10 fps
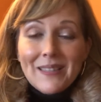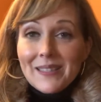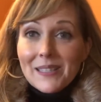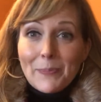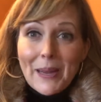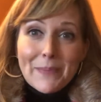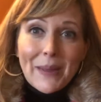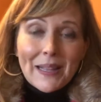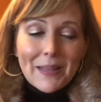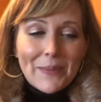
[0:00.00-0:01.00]
despite
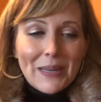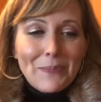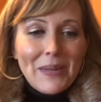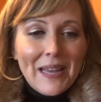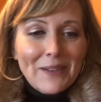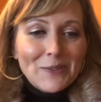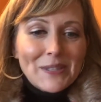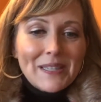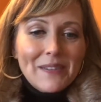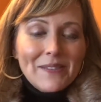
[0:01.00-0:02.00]
my limited piano
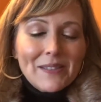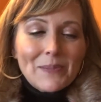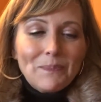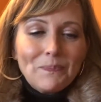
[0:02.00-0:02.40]
skills.